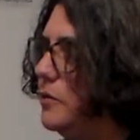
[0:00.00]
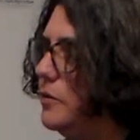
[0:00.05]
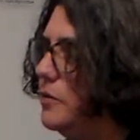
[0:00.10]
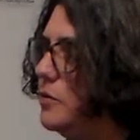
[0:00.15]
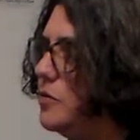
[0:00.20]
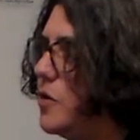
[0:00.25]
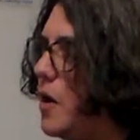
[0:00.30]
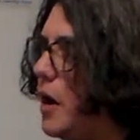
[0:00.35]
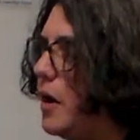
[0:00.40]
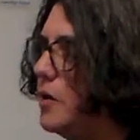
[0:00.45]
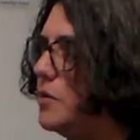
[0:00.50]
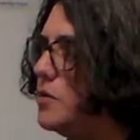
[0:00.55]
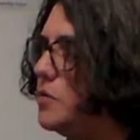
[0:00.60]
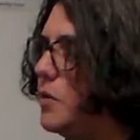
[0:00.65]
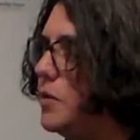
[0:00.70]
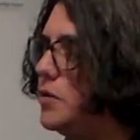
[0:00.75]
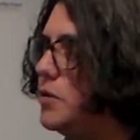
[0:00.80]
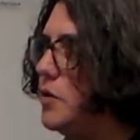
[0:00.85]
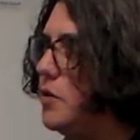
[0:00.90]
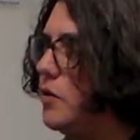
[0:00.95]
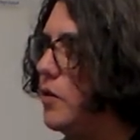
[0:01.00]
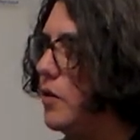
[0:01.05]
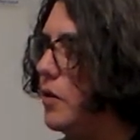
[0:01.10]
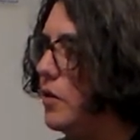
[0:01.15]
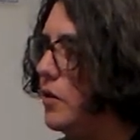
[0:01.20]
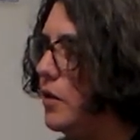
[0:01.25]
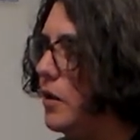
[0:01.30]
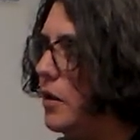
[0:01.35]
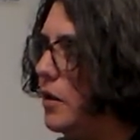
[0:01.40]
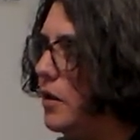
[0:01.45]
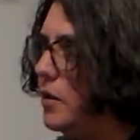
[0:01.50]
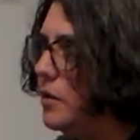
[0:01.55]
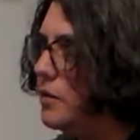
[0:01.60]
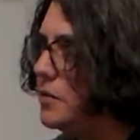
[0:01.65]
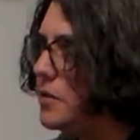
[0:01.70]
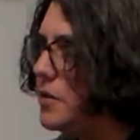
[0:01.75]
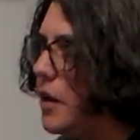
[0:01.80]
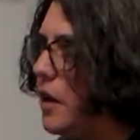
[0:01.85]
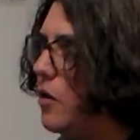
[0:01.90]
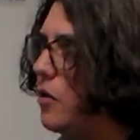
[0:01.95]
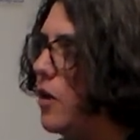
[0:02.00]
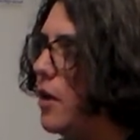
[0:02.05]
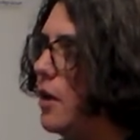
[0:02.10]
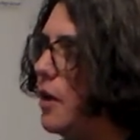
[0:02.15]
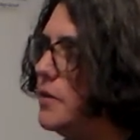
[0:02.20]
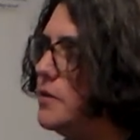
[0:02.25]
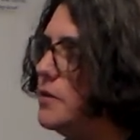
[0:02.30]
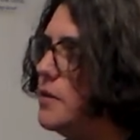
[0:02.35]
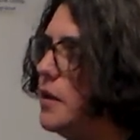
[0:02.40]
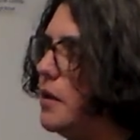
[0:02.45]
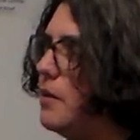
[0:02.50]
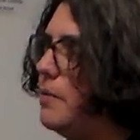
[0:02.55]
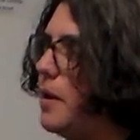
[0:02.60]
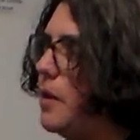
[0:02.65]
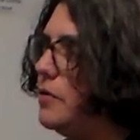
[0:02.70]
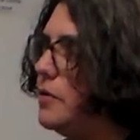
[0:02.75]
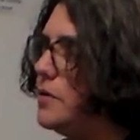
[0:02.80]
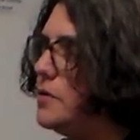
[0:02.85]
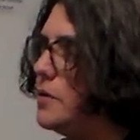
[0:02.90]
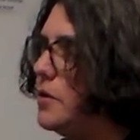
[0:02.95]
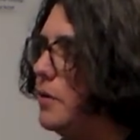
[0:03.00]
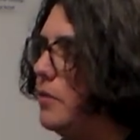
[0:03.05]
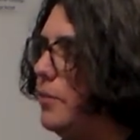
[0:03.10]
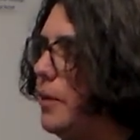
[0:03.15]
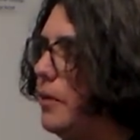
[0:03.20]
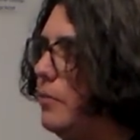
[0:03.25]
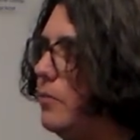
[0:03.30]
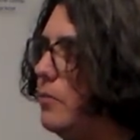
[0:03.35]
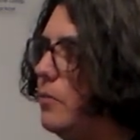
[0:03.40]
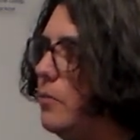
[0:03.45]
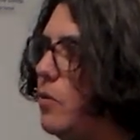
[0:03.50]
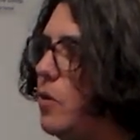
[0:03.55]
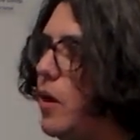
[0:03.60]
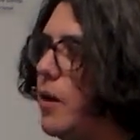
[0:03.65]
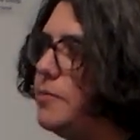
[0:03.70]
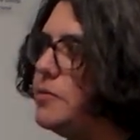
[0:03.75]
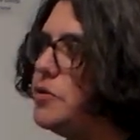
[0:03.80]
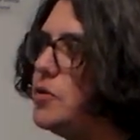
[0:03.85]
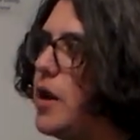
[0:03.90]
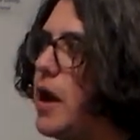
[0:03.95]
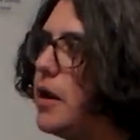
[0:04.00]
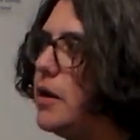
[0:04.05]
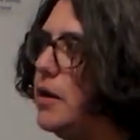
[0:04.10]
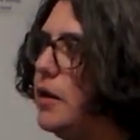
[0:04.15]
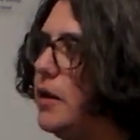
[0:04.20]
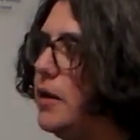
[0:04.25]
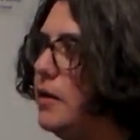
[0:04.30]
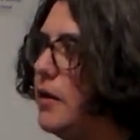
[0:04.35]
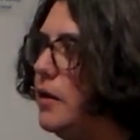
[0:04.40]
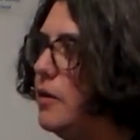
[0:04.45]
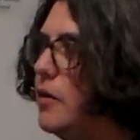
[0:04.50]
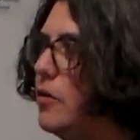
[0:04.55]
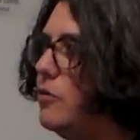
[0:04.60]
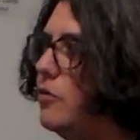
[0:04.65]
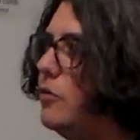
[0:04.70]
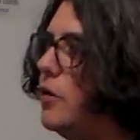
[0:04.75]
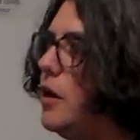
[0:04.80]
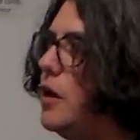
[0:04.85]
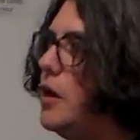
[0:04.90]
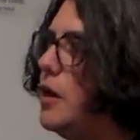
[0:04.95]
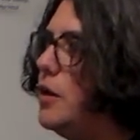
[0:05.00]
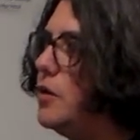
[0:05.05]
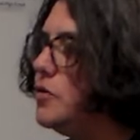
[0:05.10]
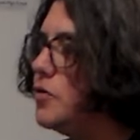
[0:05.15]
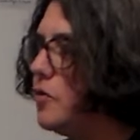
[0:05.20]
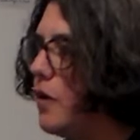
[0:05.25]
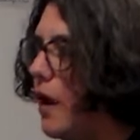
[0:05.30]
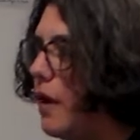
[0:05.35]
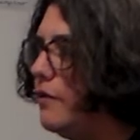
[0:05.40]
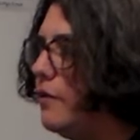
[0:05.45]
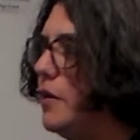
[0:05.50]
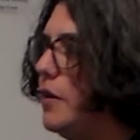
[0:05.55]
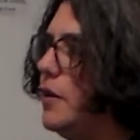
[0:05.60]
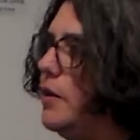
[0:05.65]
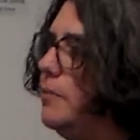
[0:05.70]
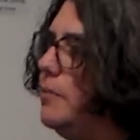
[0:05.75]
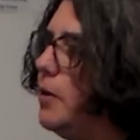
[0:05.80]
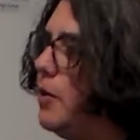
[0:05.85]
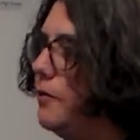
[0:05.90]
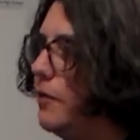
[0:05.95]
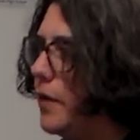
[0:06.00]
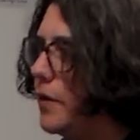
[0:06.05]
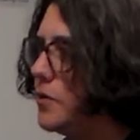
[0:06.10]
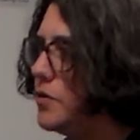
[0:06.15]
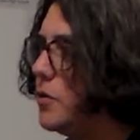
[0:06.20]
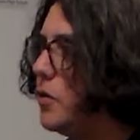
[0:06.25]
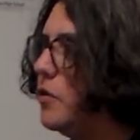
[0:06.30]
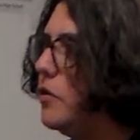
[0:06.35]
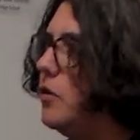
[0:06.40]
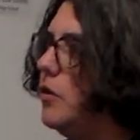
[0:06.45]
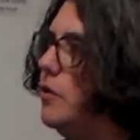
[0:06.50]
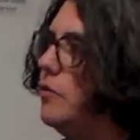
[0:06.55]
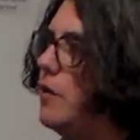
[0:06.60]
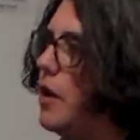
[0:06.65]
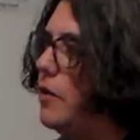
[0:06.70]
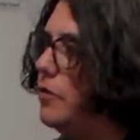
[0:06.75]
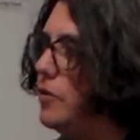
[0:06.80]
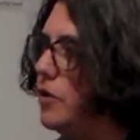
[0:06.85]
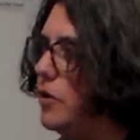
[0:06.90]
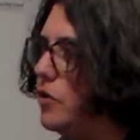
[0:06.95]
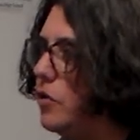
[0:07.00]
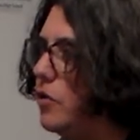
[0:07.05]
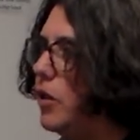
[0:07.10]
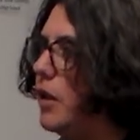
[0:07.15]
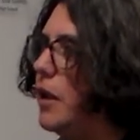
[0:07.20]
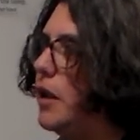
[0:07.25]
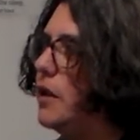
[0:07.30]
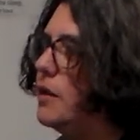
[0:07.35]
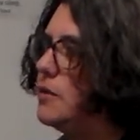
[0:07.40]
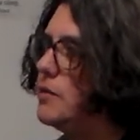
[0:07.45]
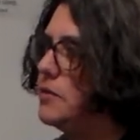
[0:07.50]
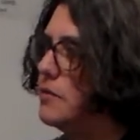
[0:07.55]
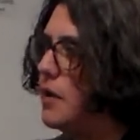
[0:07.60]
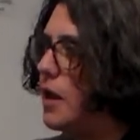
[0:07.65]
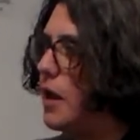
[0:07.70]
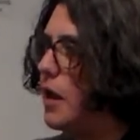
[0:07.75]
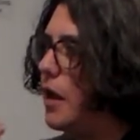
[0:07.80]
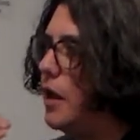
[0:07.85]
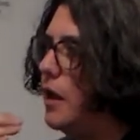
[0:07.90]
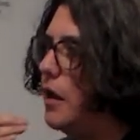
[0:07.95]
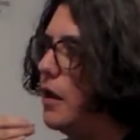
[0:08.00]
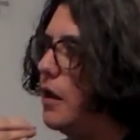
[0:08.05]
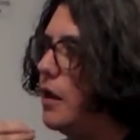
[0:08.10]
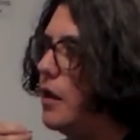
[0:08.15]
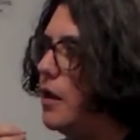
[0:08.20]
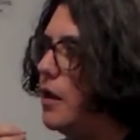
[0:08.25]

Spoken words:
try and switch it up and say, okay, let's think about this a little bit more abstractly, they don't travel in a perfect circle around the nucleus. They